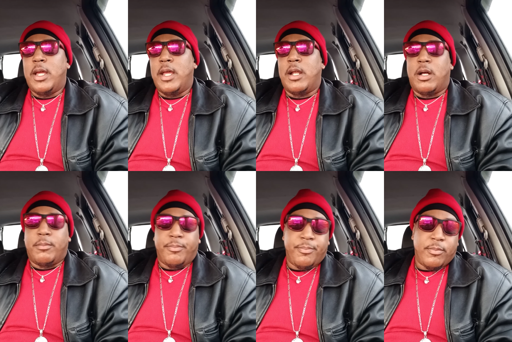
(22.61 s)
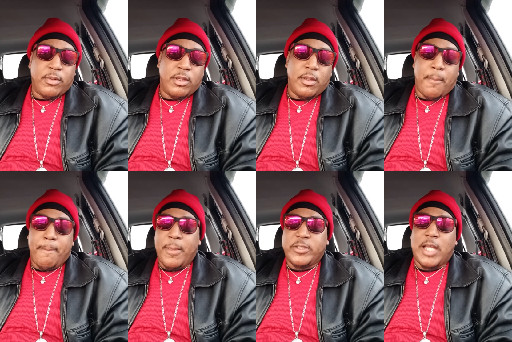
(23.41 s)
And um,
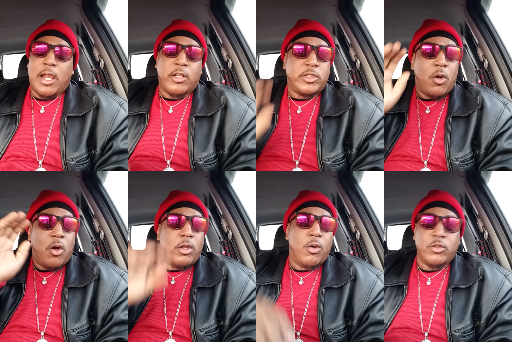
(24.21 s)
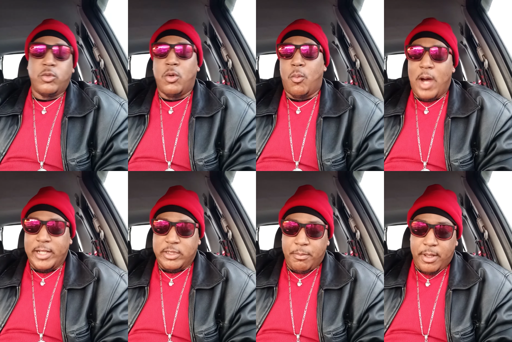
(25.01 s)
shout out to all those who are
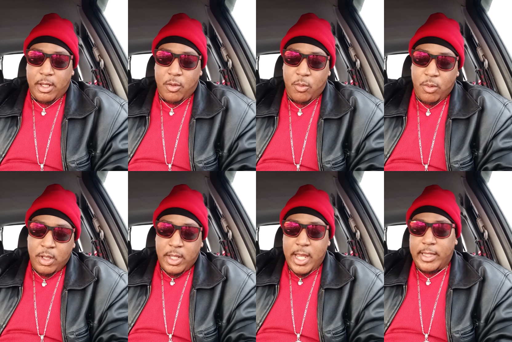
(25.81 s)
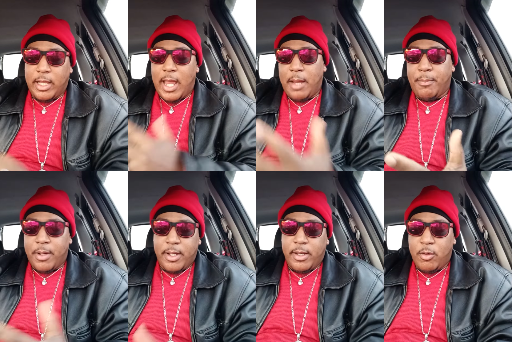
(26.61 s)
watching me and who hit the like
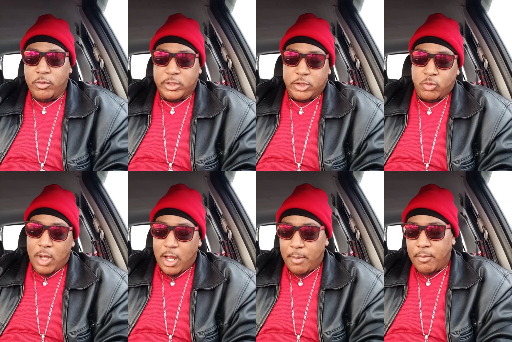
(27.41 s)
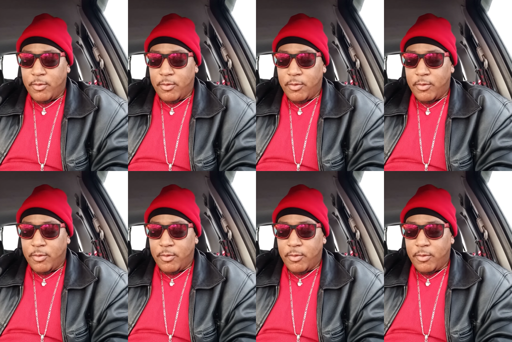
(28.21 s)
button and who subscribe.